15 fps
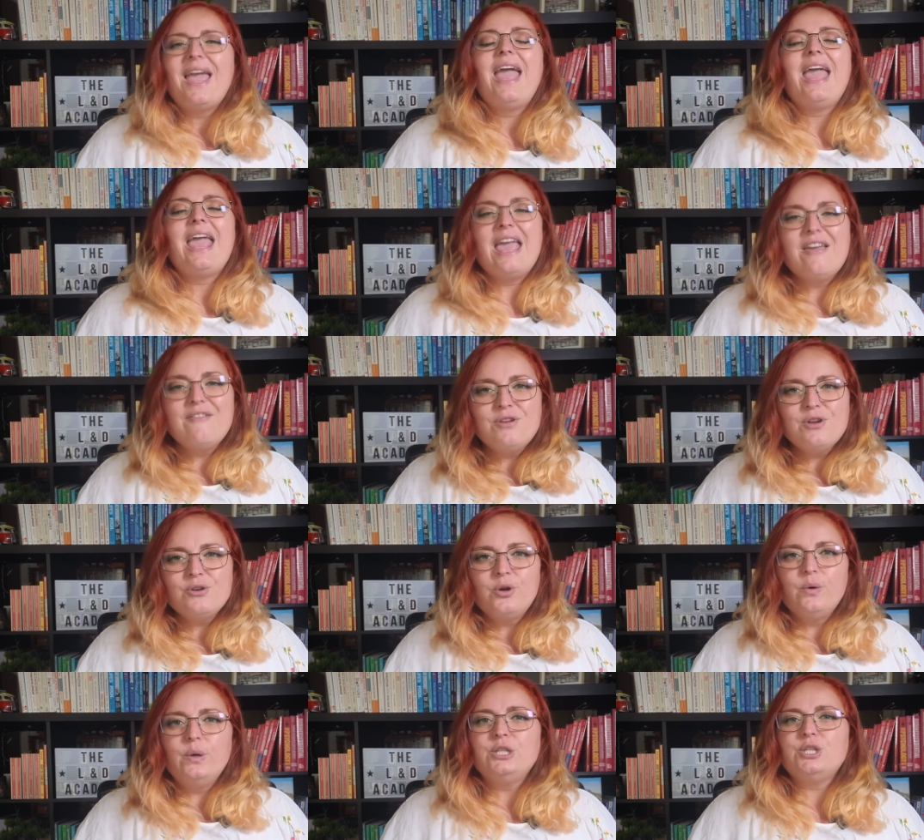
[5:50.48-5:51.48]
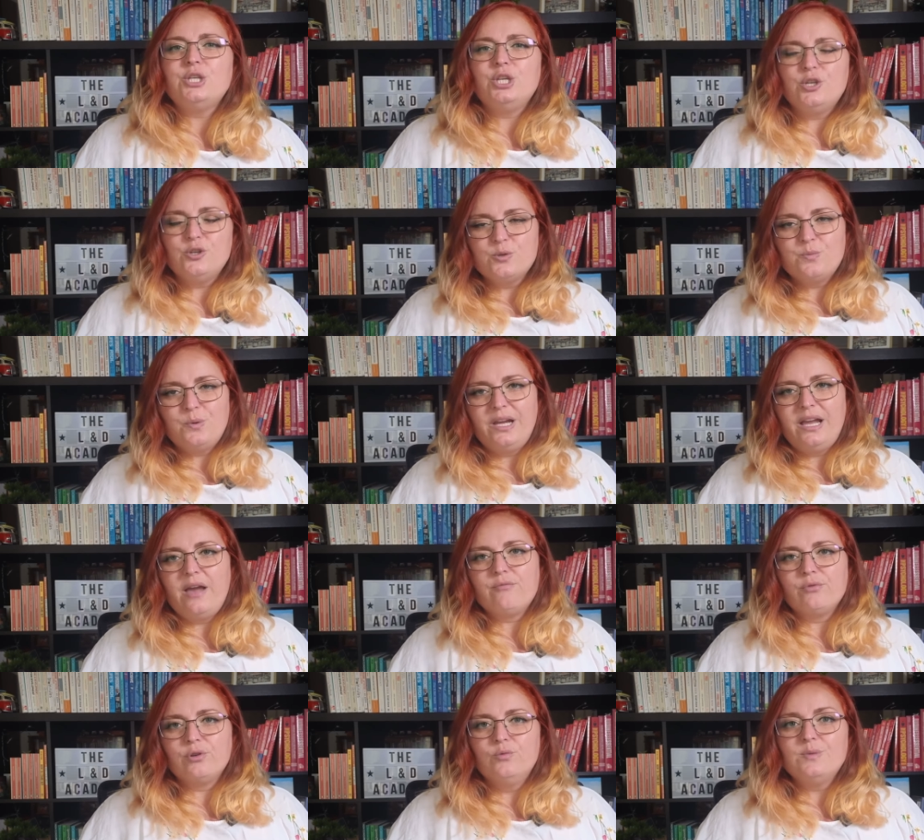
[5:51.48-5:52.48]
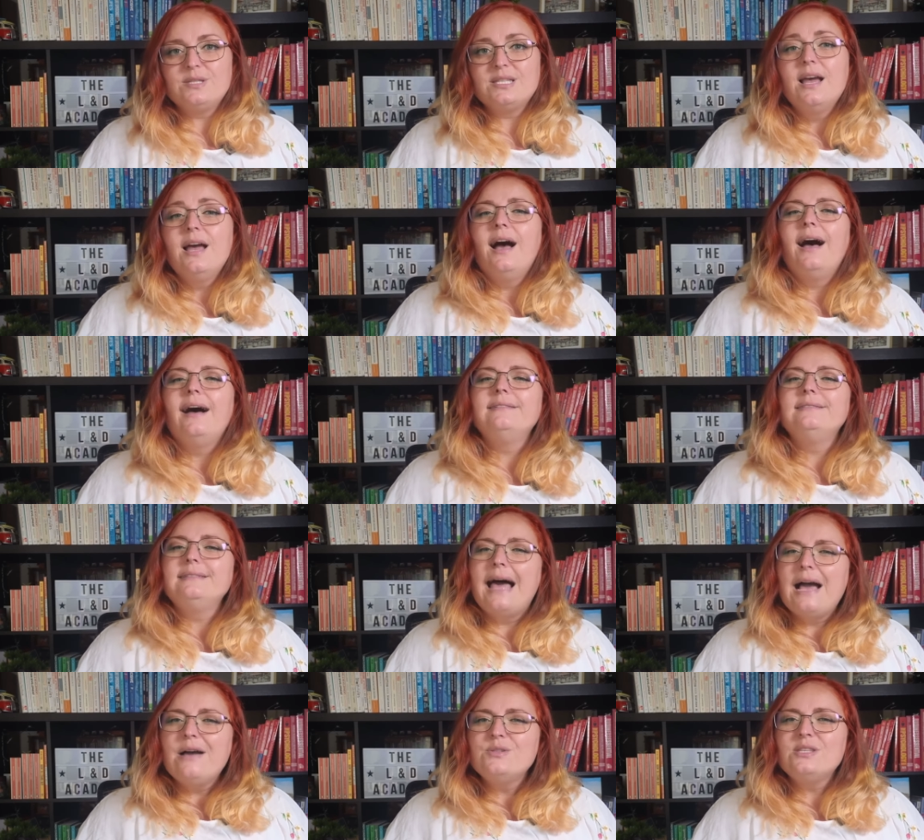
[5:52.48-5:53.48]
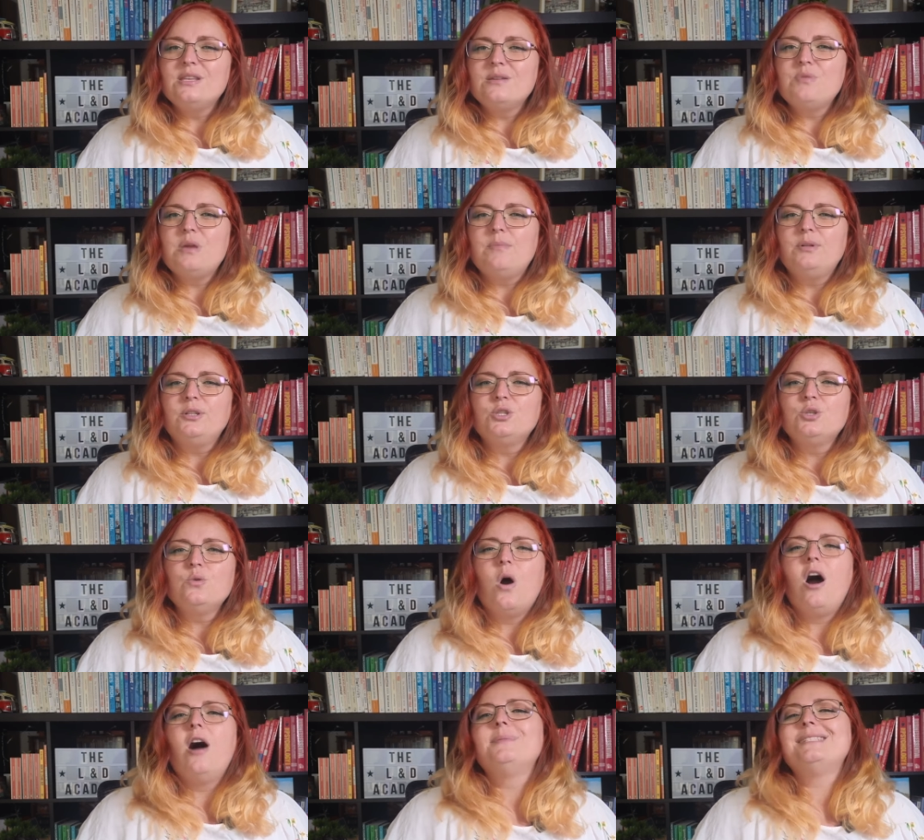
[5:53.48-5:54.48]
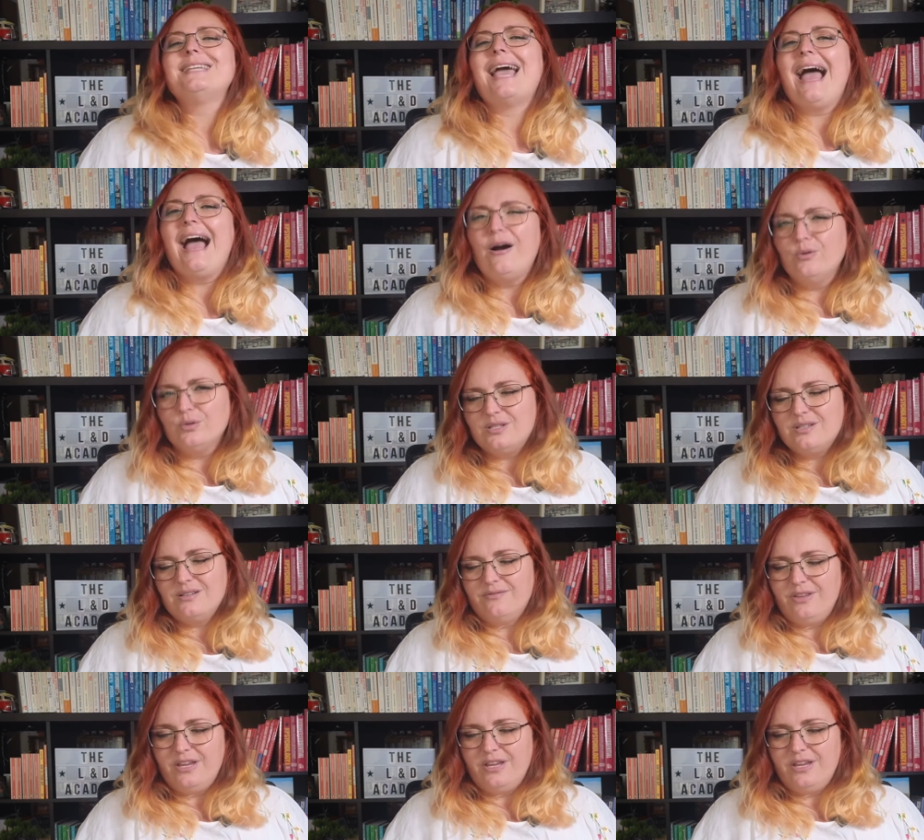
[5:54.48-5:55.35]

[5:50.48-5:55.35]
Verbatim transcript: if you're going to use breakout rooms, allow some people to opt out of the